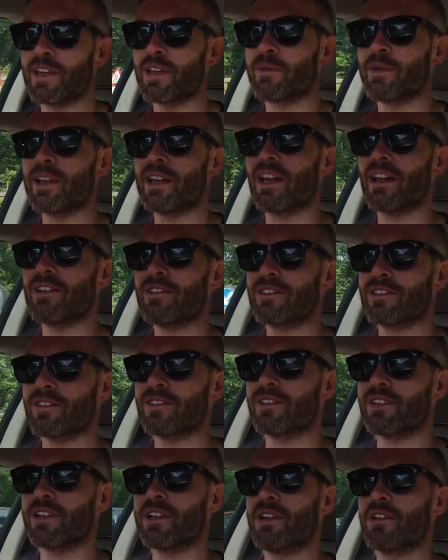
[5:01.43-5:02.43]
going to be closed
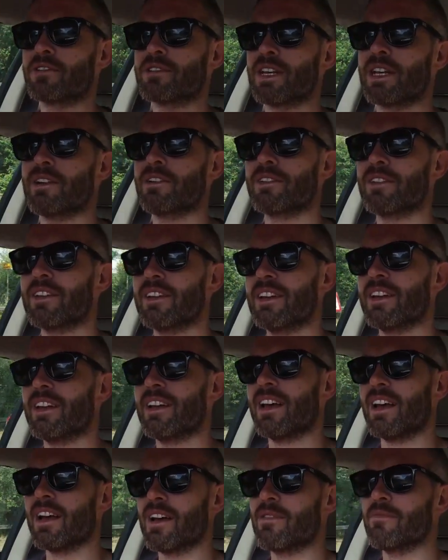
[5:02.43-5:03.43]
because of the lockdown,
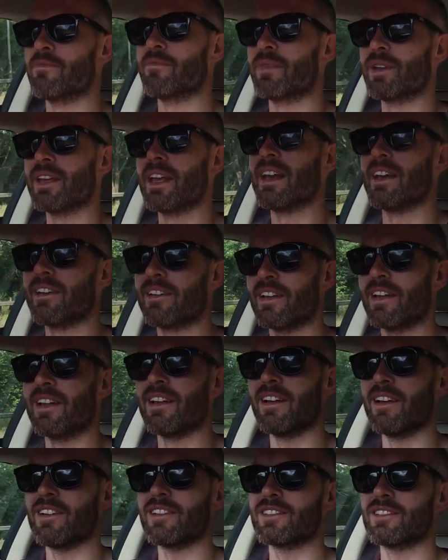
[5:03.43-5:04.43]
but yeah,
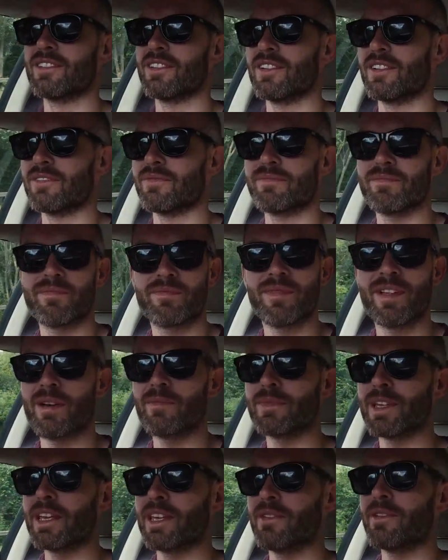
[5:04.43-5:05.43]
I'll
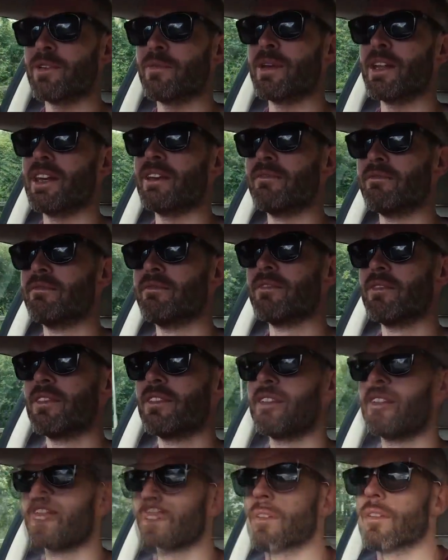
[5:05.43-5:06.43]
update you in a minute.
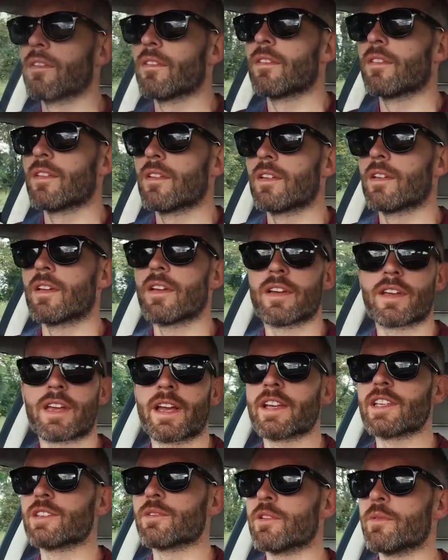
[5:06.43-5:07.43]

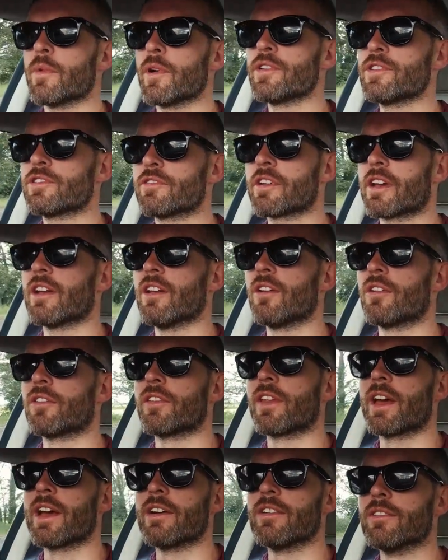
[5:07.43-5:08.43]
Okay, so we're motoring along
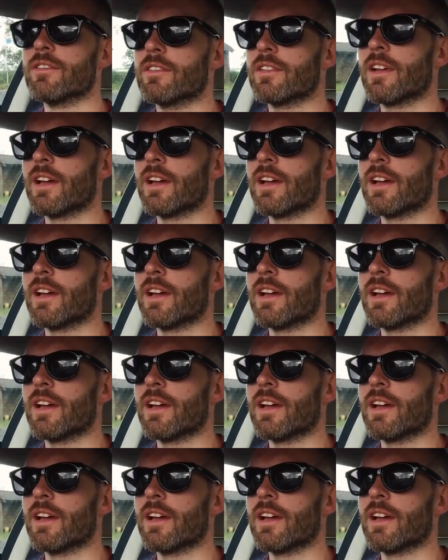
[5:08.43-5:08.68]
now.